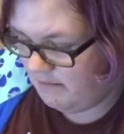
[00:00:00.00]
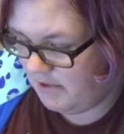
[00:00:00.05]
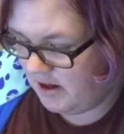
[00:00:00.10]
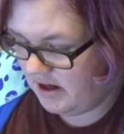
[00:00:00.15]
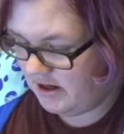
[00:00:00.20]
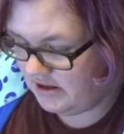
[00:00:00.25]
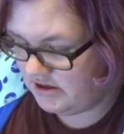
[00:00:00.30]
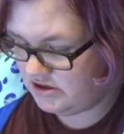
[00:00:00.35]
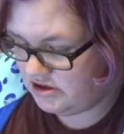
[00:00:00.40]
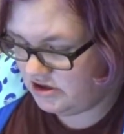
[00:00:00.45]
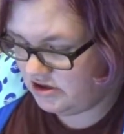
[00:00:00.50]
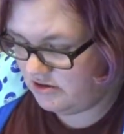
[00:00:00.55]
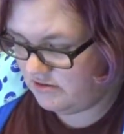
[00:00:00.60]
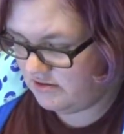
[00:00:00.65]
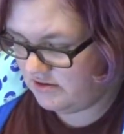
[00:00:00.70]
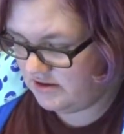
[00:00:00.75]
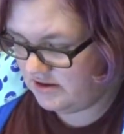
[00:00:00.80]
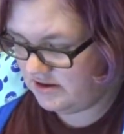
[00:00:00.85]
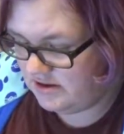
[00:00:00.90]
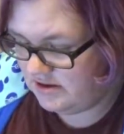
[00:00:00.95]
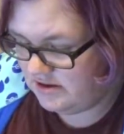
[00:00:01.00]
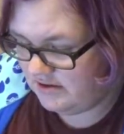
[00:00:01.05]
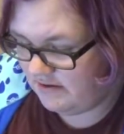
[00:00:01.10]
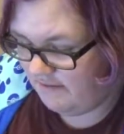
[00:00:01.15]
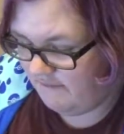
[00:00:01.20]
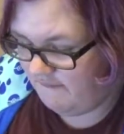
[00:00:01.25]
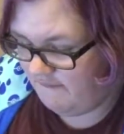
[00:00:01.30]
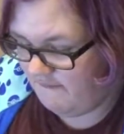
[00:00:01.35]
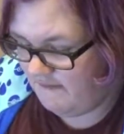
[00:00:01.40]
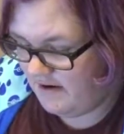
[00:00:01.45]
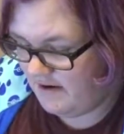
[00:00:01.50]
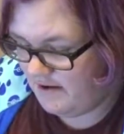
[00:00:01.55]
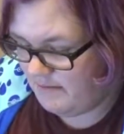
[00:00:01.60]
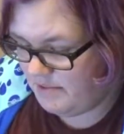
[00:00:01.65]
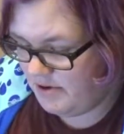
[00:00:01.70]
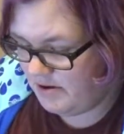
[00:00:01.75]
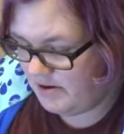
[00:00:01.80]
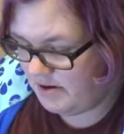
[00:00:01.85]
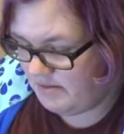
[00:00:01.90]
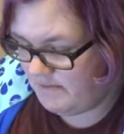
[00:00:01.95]
Machoke.
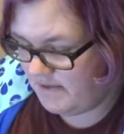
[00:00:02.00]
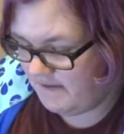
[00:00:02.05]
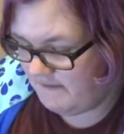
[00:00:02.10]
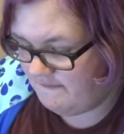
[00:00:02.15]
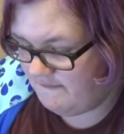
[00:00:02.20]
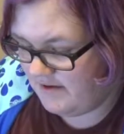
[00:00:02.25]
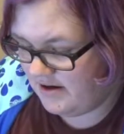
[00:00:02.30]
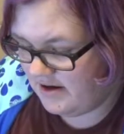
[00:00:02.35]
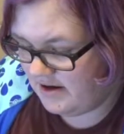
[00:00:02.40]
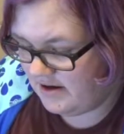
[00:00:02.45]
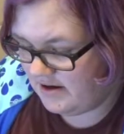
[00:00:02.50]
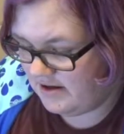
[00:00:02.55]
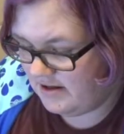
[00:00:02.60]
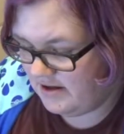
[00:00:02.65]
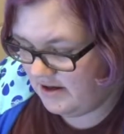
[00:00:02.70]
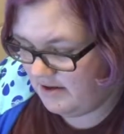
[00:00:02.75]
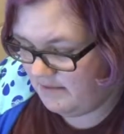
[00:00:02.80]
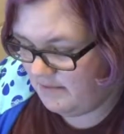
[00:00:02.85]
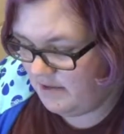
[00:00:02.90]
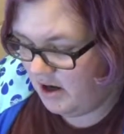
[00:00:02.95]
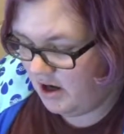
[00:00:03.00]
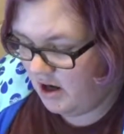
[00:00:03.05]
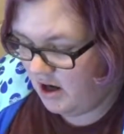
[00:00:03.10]
Pokemon Fan Club.